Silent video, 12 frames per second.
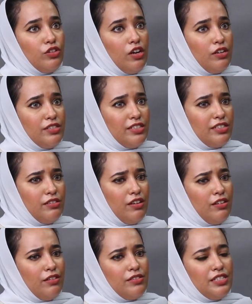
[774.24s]
a
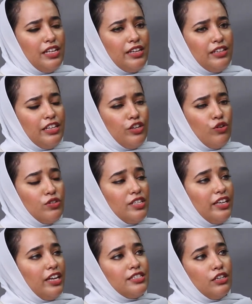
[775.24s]
Uh, slightly goes
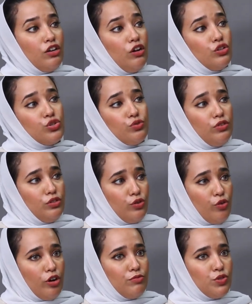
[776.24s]
against the cultural
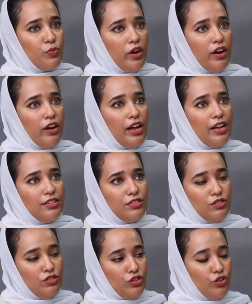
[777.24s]
norms, where as
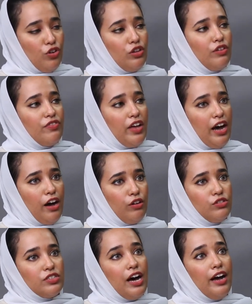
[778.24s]
the girl of the
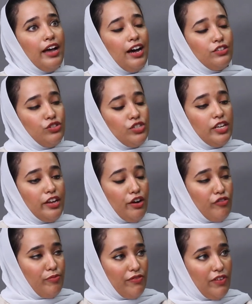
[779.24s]
house, I had to take care
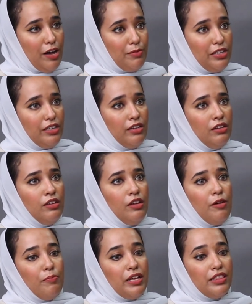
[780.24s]
of my family,
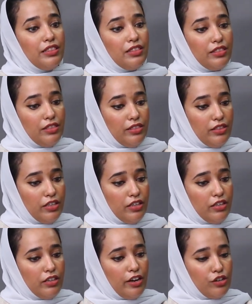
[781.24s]
but the
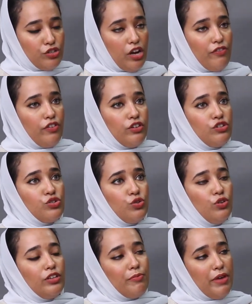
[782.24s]
air traffic
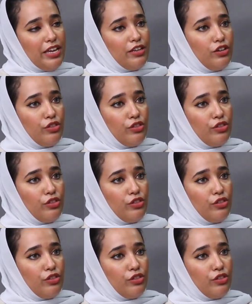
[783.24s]
control and making